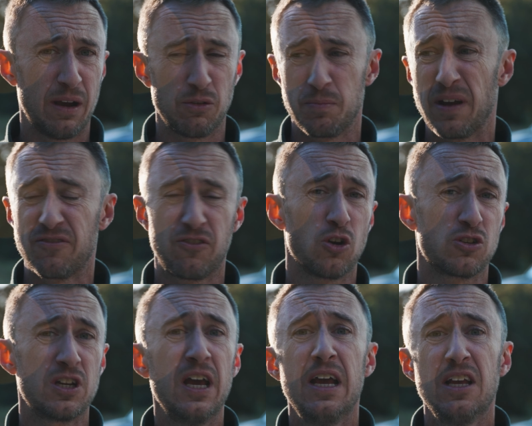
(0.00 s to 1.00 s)
That was my
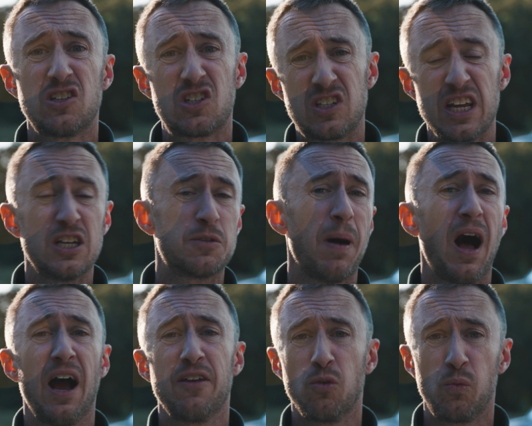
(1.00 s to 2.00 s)
first stint
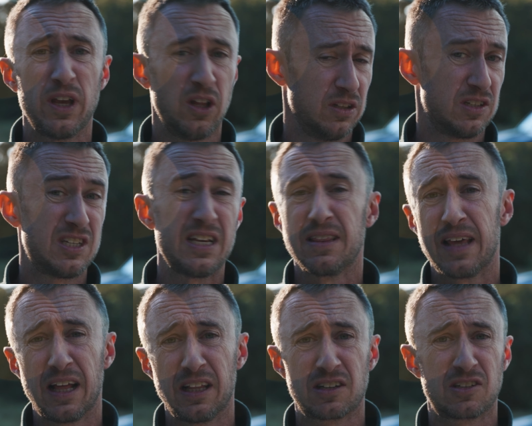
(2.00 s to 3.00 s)
behind the wheel and seeing the
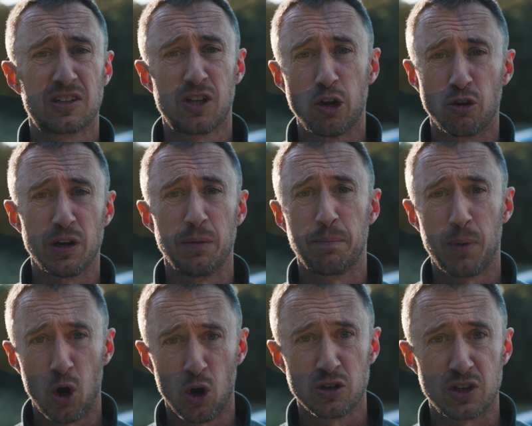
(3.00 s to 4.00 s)
LX600 in
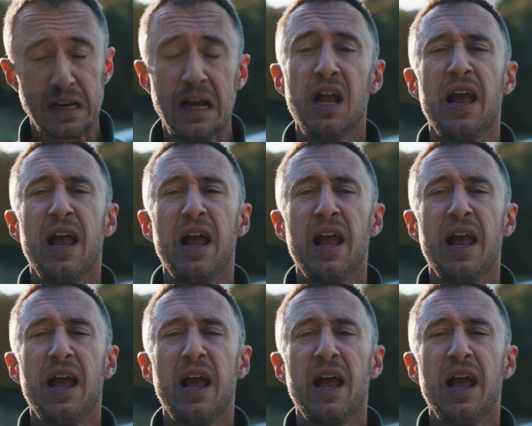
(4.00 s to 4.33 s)
person.